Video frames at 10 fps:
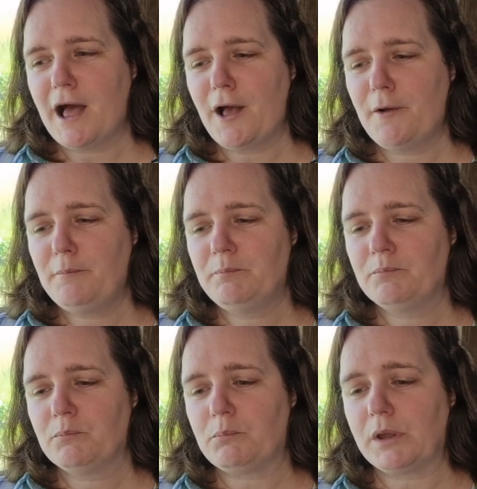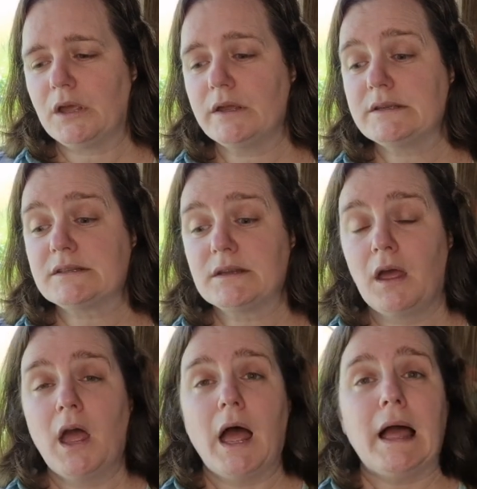Um, because,
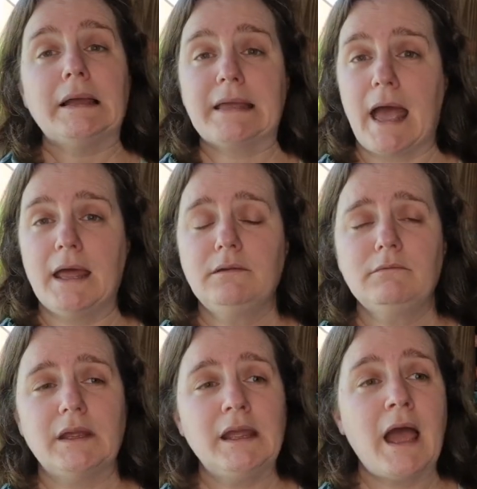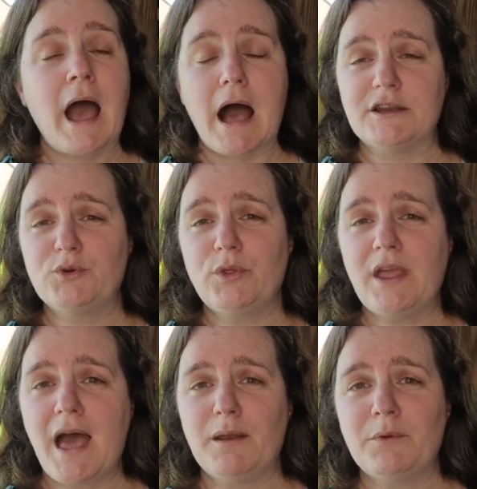again, it had all
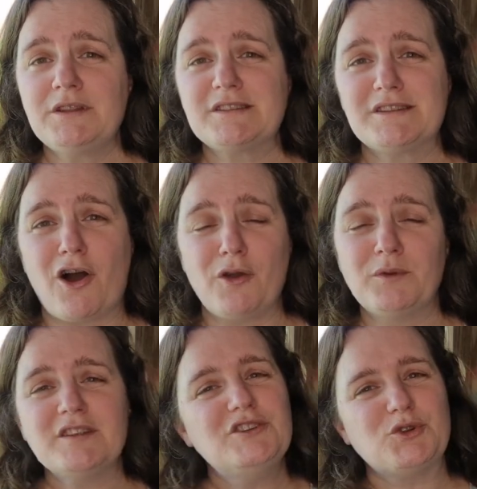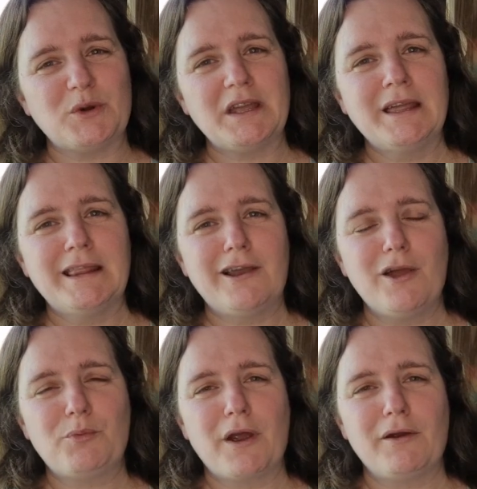the elements that I was enjoying in The
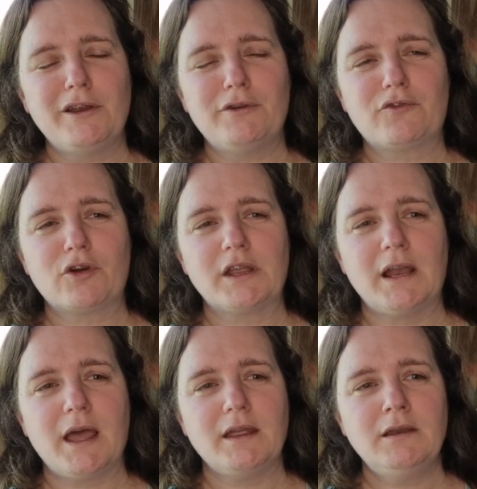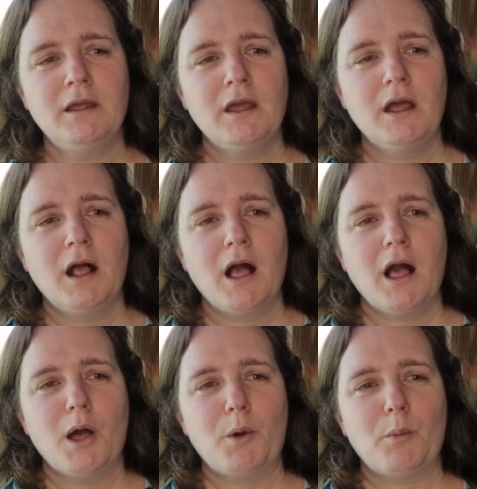Librarian of Crooked Lane,
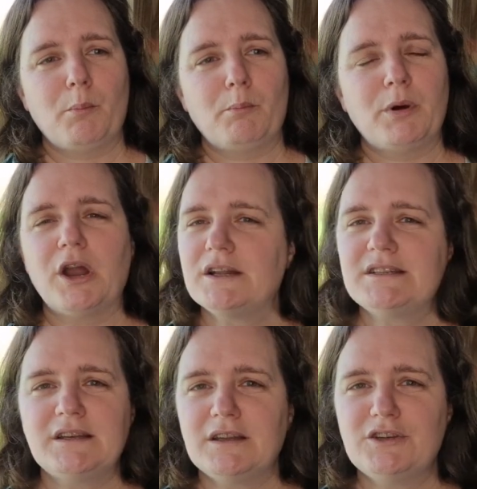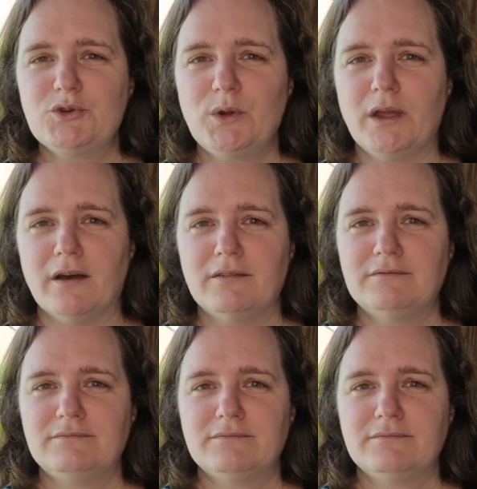but I didn't enjoy it.